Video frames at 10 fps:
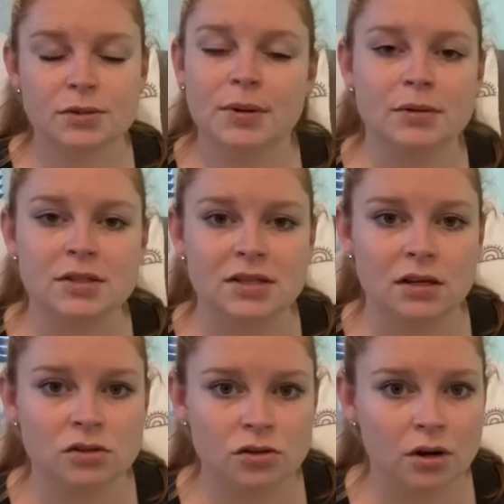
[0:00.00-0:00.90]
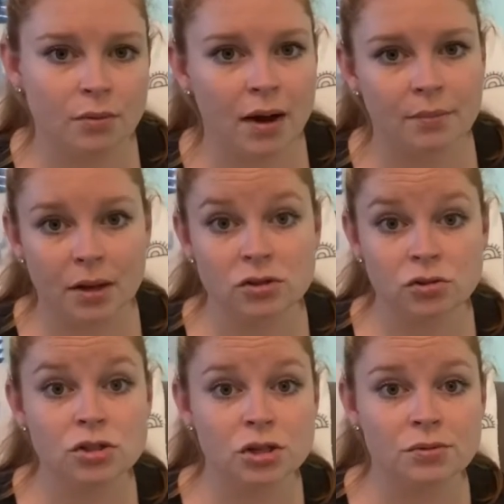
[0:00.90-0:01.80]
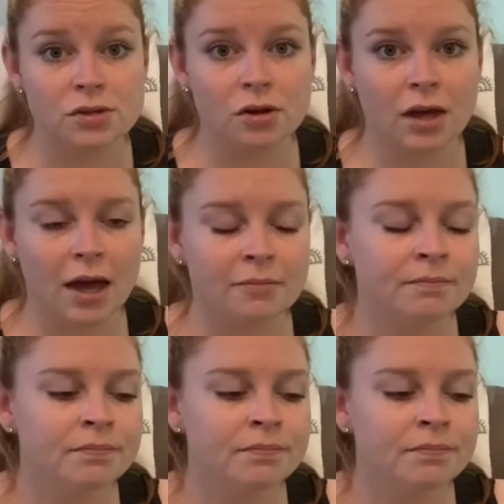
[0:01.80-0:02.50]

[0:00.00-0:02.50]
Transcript: able to see her straight away and make sure she was okay.